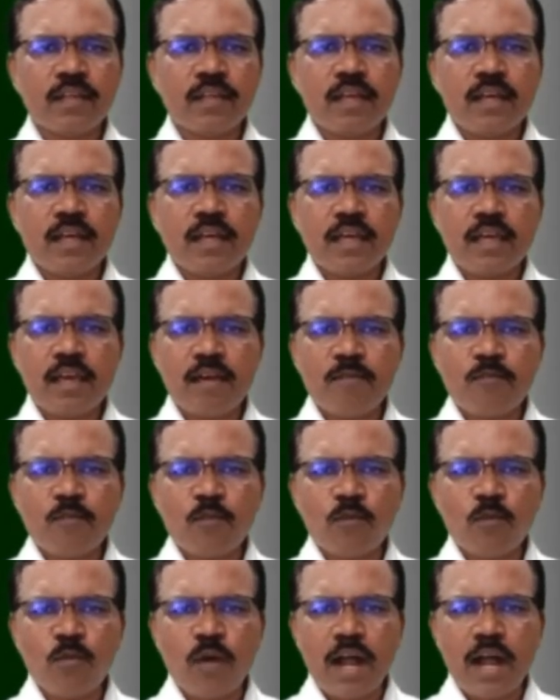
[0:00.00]

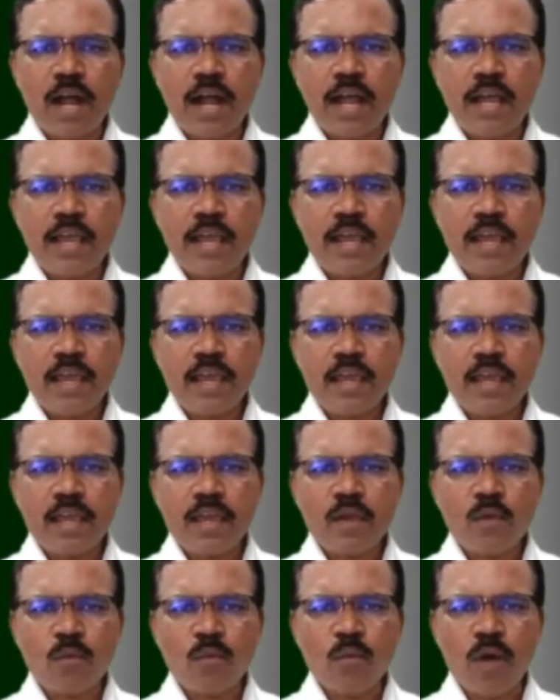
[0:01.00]
Fy
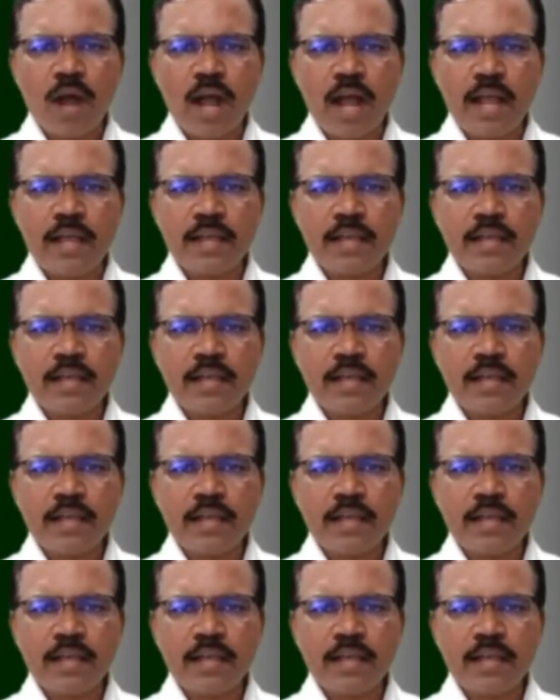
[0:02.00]
y.